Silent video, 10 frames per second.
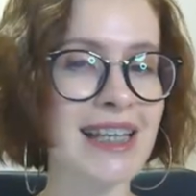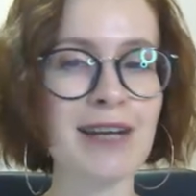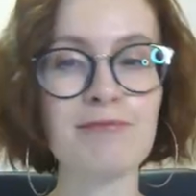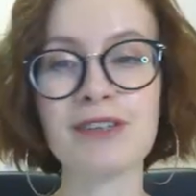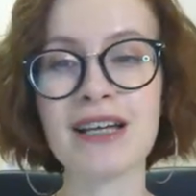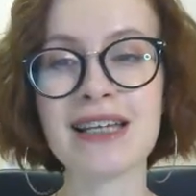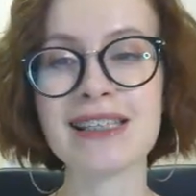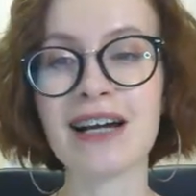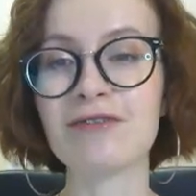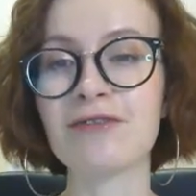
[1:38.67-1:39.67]

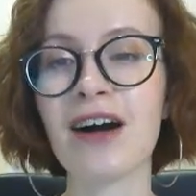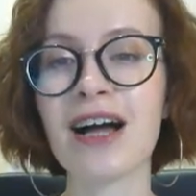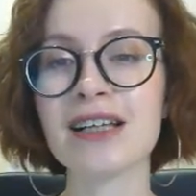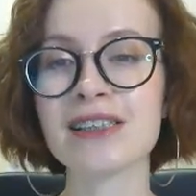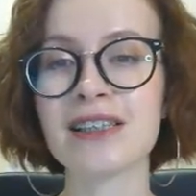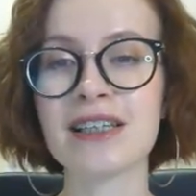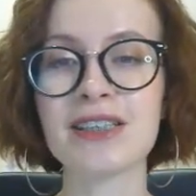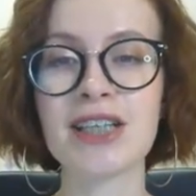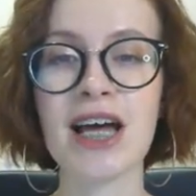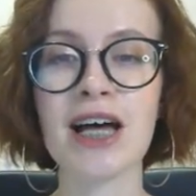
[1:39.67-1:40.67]
Templates are files
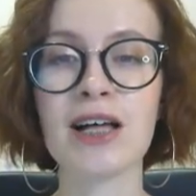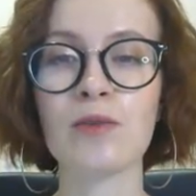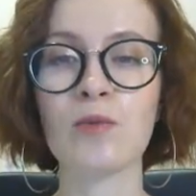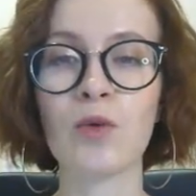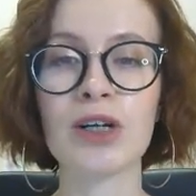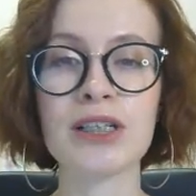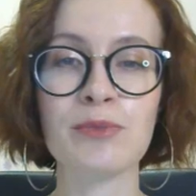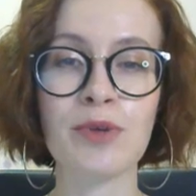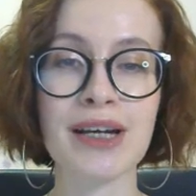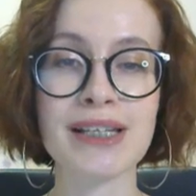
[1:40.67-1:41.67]
that tell
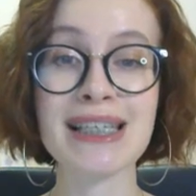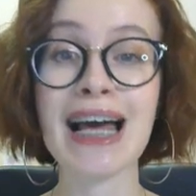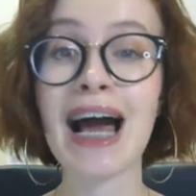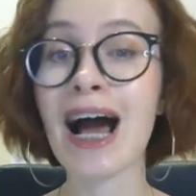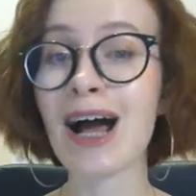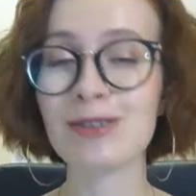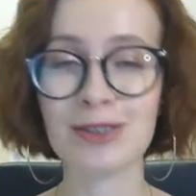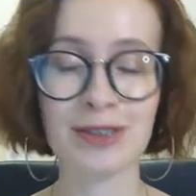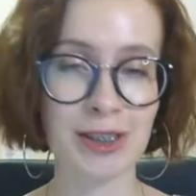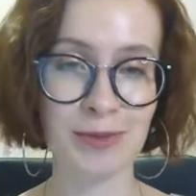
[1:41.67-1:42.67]
WordPress how
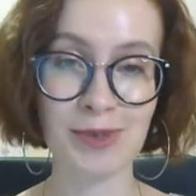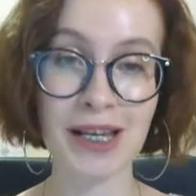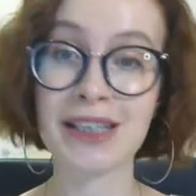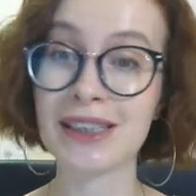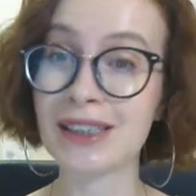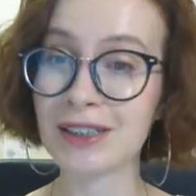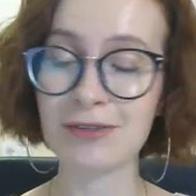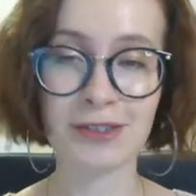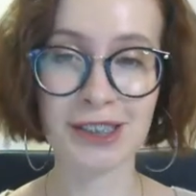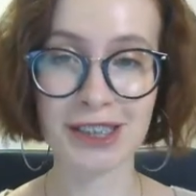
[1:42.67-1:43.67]
to display
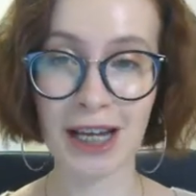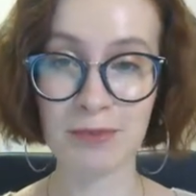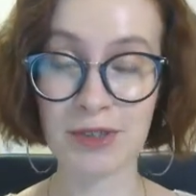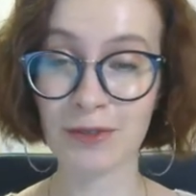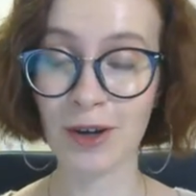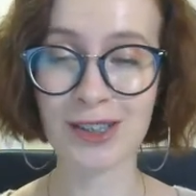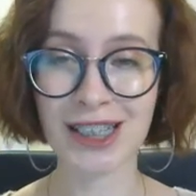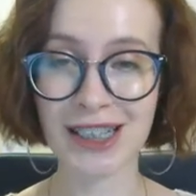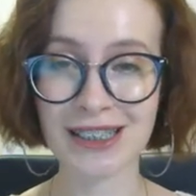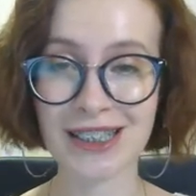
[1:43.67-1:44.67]
different types of
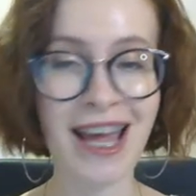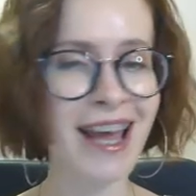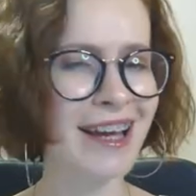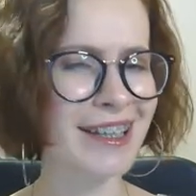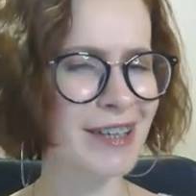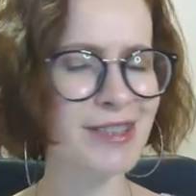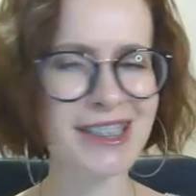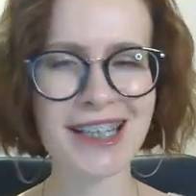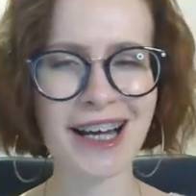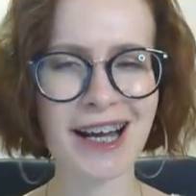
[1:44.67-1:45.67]
content. And every
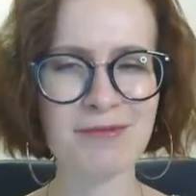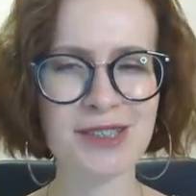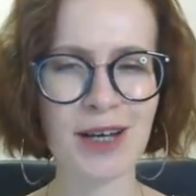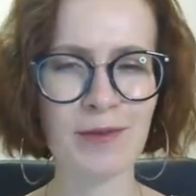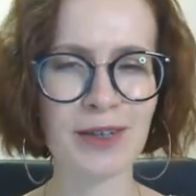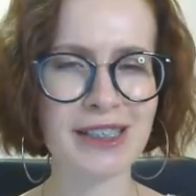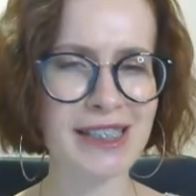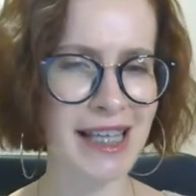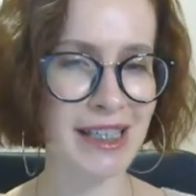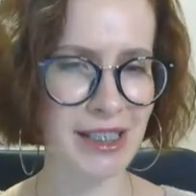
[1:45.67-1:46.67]
time someone
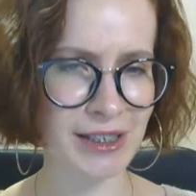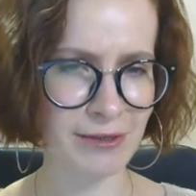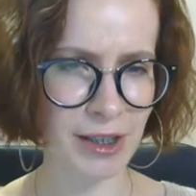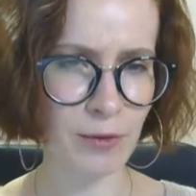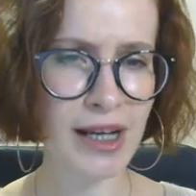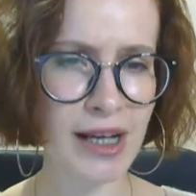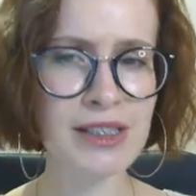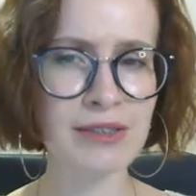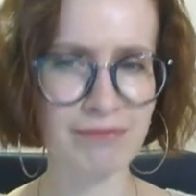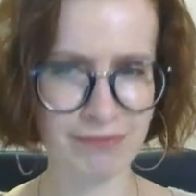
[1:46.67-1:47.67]
sends a
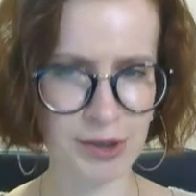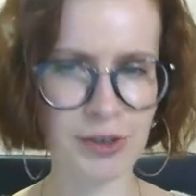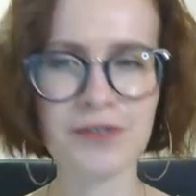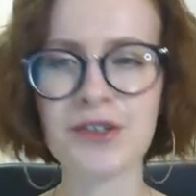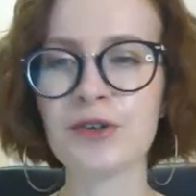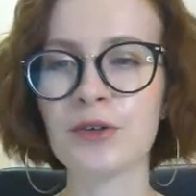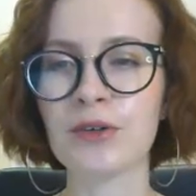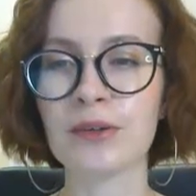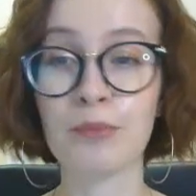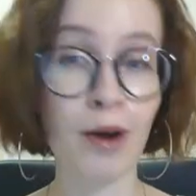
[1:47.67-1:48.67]
request to
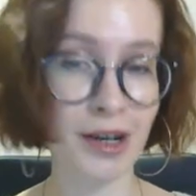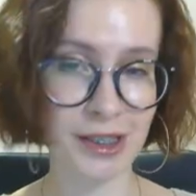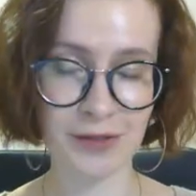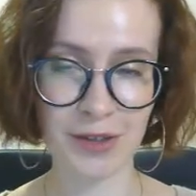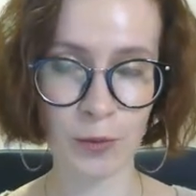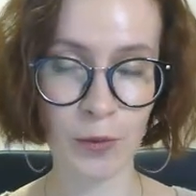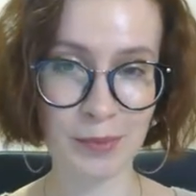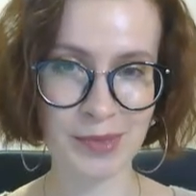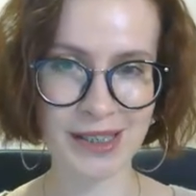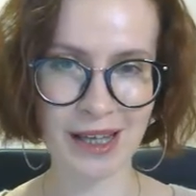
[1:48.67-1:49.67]
review a part of your
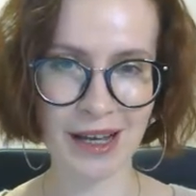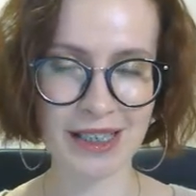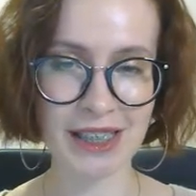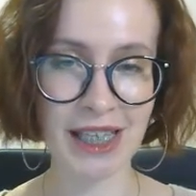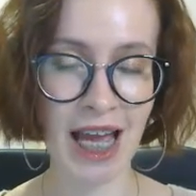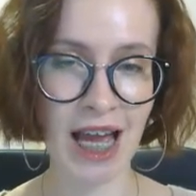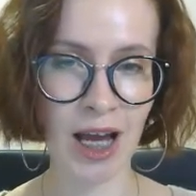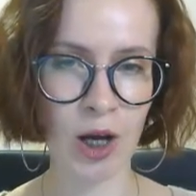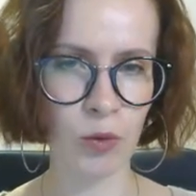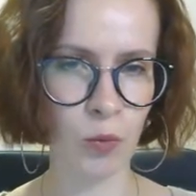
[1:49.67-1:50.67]
website,
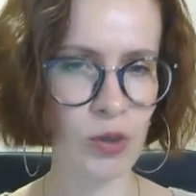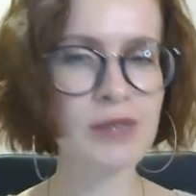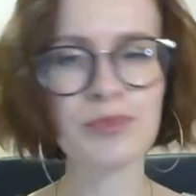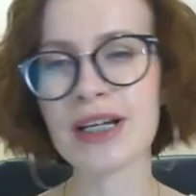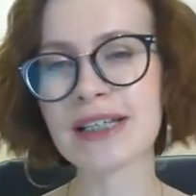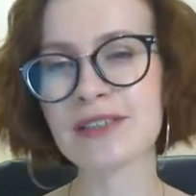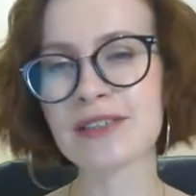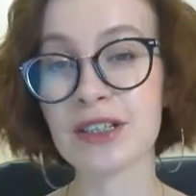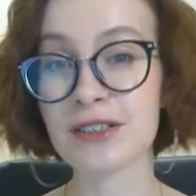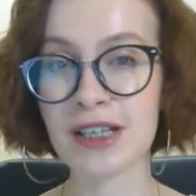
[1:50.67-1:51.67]
WordPress
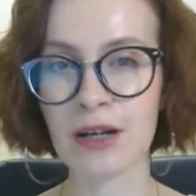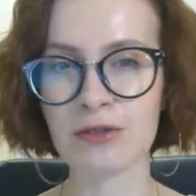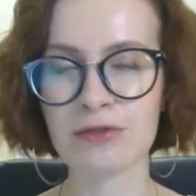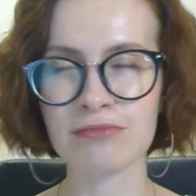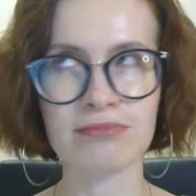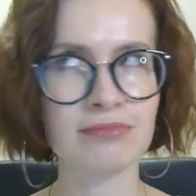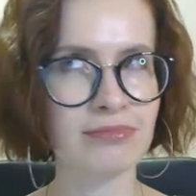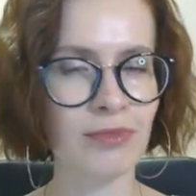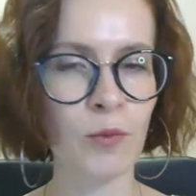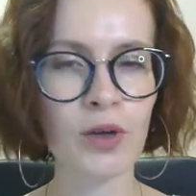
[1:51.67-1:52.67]
figures out
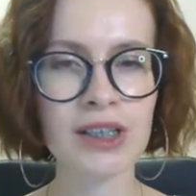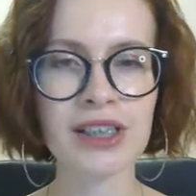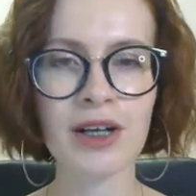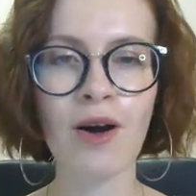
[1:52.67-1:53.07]
what